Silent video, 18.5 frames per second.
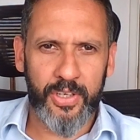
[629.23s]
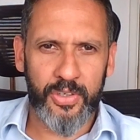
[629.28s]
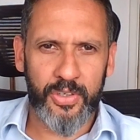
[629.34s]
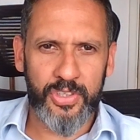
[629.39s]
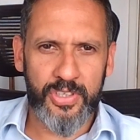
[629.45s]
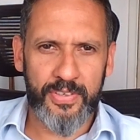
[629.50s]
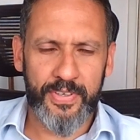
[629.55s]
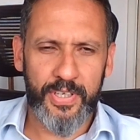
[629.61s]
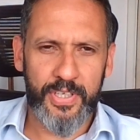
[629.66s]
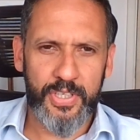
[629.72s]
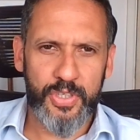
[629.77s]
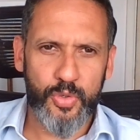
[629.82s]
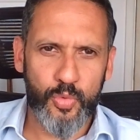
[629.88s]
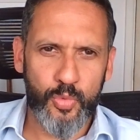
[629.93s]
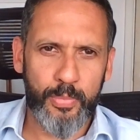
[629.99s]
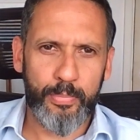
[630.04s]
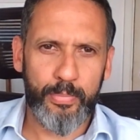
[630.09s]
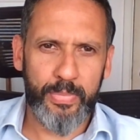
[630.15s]

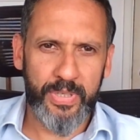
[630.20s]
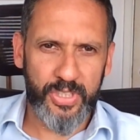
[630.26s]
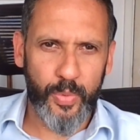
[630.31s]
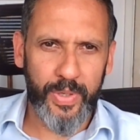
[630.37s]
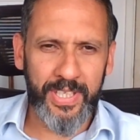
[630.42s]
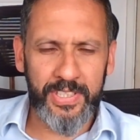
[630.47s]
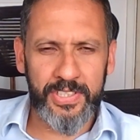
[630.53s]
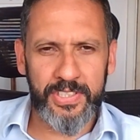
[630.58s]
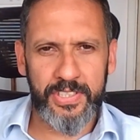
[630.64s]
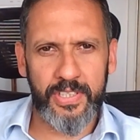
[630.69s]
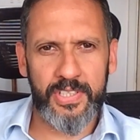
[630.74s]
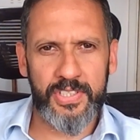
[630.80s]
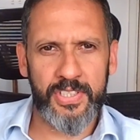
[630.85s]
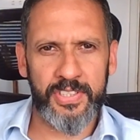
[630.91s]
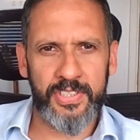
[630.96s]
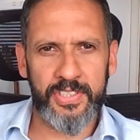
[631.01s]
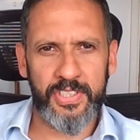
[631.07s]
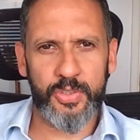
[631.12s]
controversial between
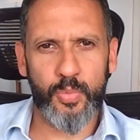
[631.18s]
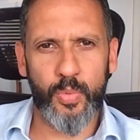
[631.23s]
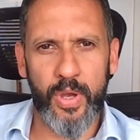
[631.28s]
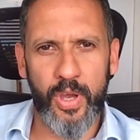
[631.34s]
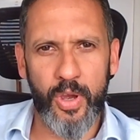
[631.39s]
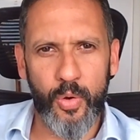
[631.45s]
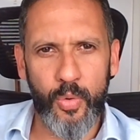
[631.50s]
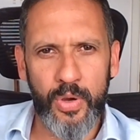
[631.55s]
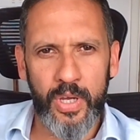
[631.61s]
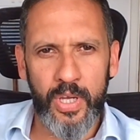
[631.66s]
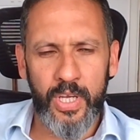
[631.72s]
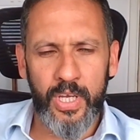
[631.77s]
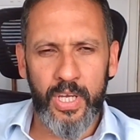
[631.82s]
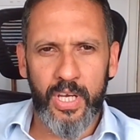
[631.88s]
surgeons as well.